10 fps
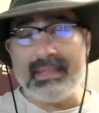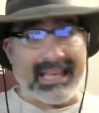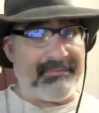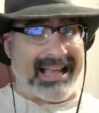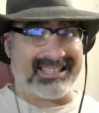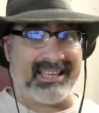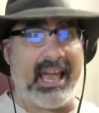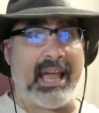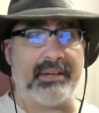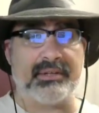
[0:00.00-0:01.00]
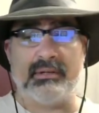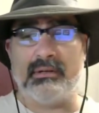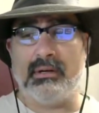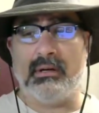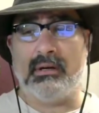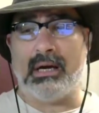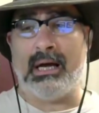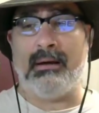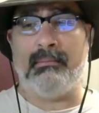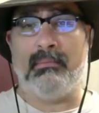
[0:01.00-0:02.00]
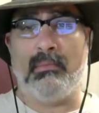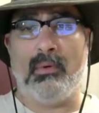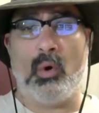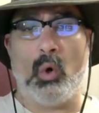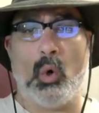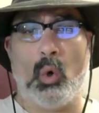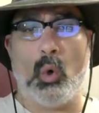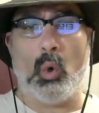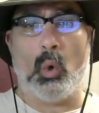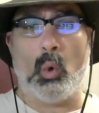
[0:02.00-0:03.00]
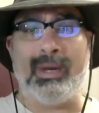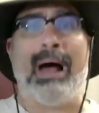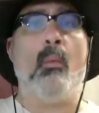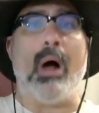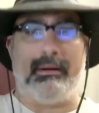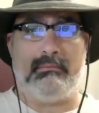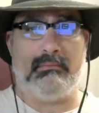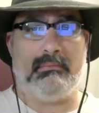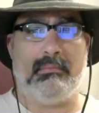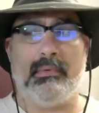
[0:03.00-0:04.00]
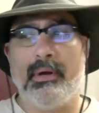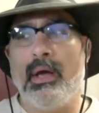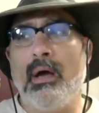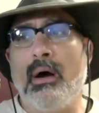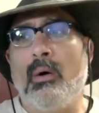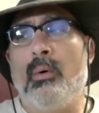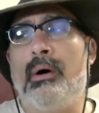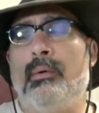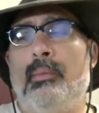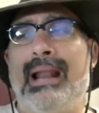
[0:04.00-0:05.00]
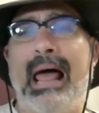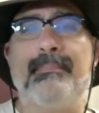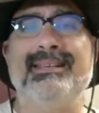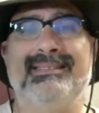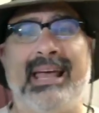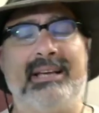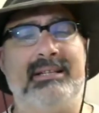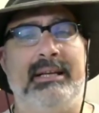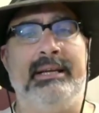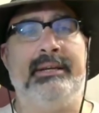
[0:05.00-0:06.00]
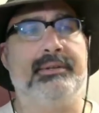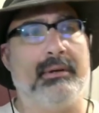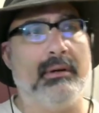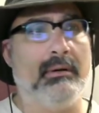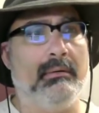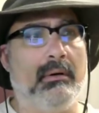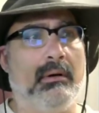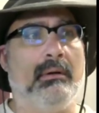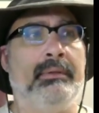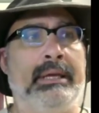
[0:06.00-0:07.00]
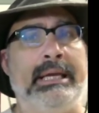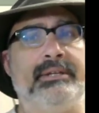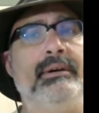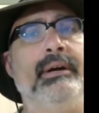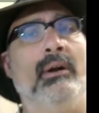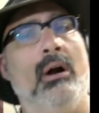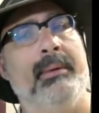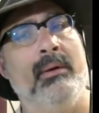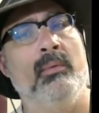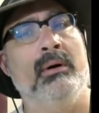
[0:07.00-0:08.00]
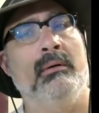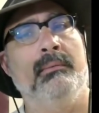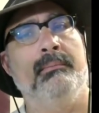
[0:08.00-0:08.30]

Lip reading: that's the case. Now what? Well, what happens next is the Syrian army will